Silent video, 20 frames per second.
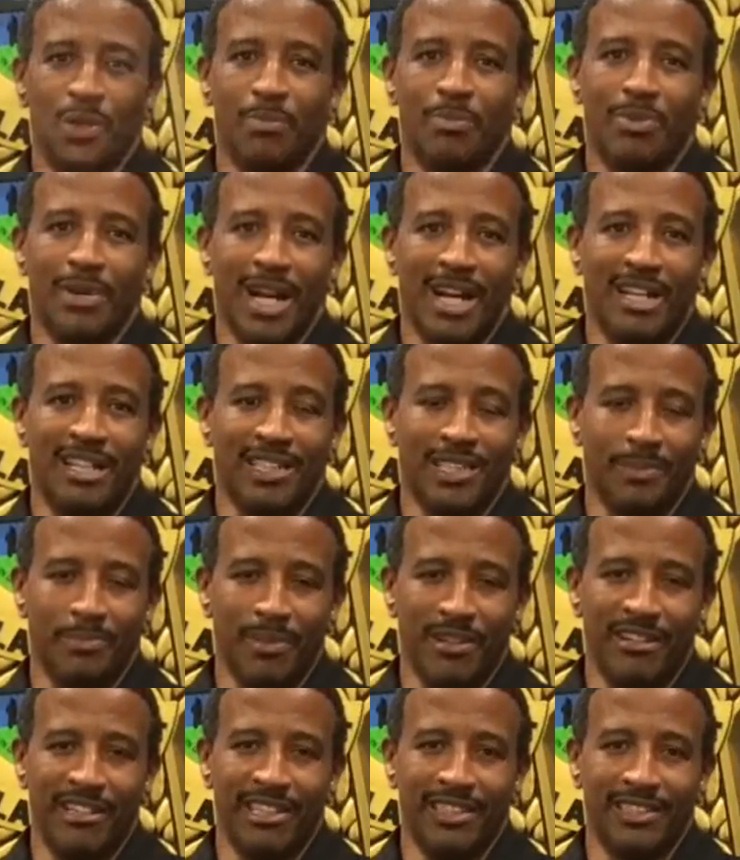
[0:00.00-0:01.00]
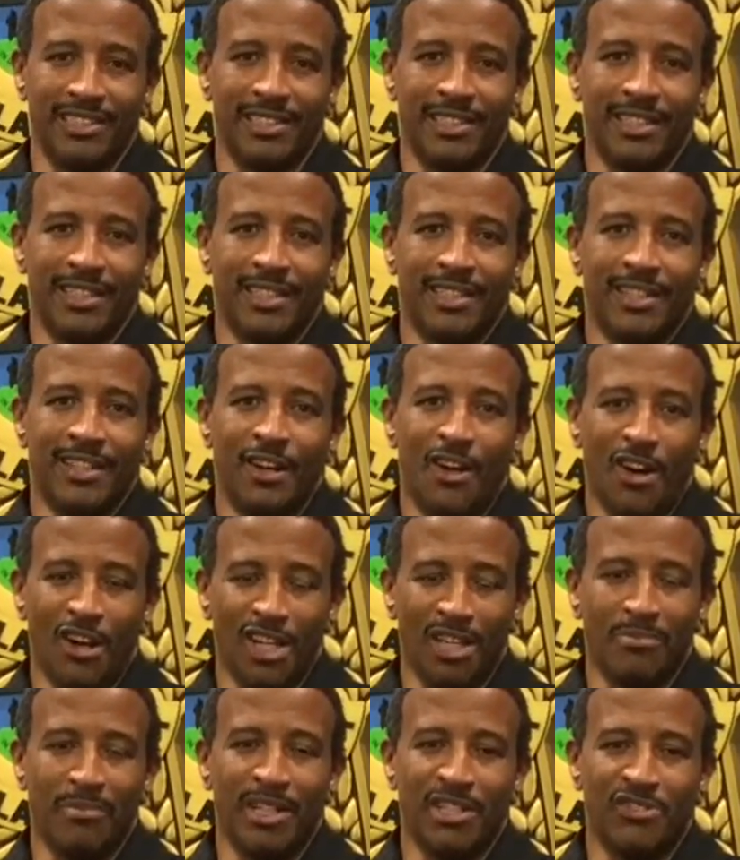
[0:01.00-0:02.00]
no prior experience,
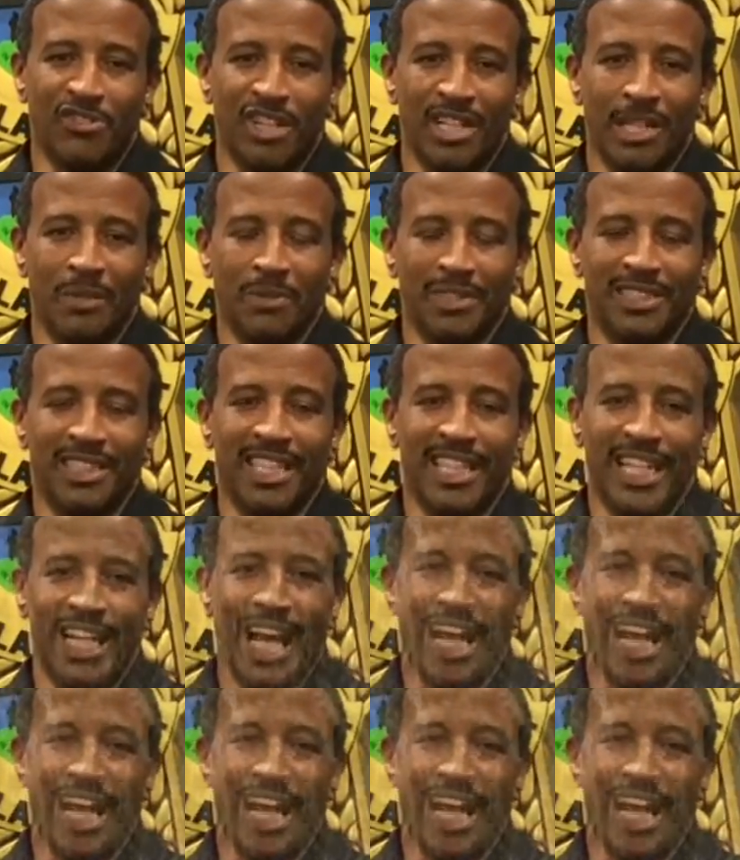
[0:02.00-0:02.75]
all of my training was done